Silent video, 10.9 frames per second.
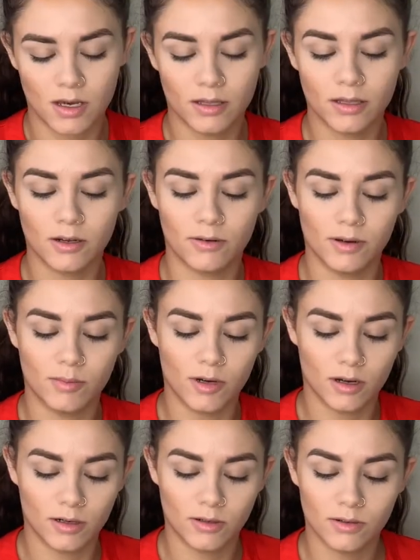I think cream
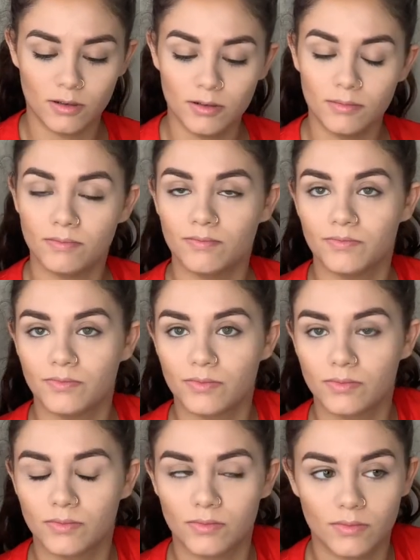contour
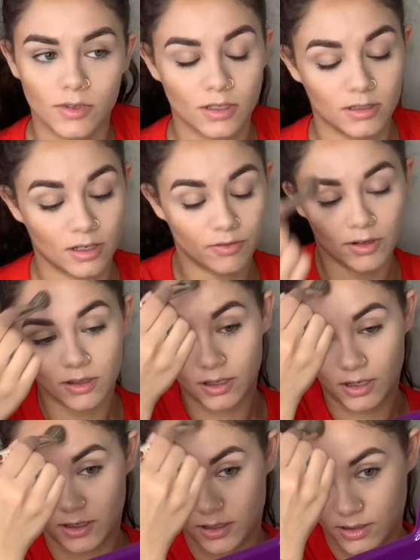is
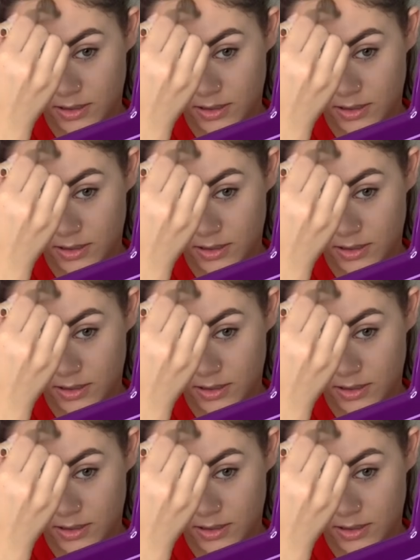definitely